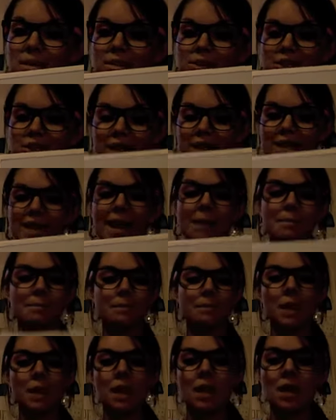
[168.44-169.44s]
Just like that.
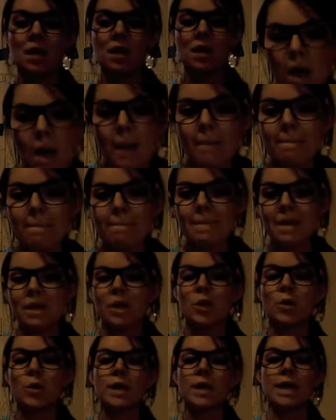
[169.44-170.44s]
But, you
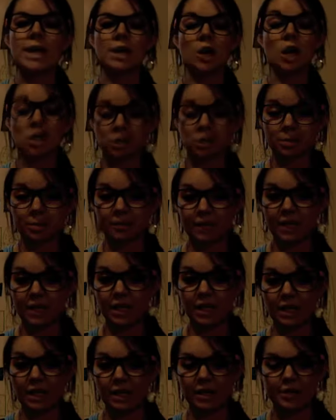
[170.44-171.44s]
know, it can also be
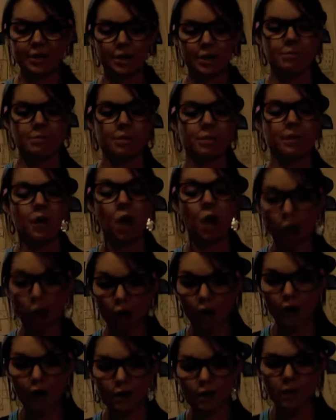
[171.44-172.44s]
written in terms of
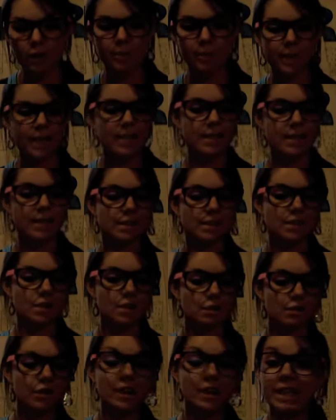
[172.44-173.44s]
r, but it's
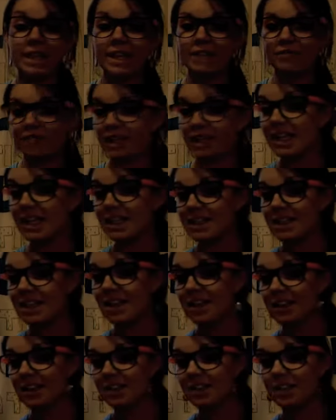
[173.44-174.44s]
really, really
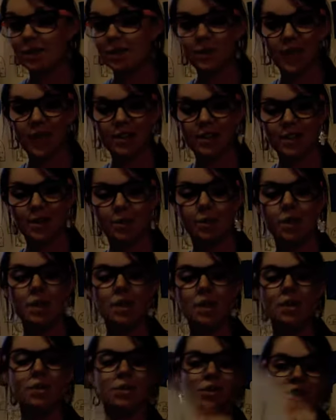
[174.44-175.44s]
easy to do that too. You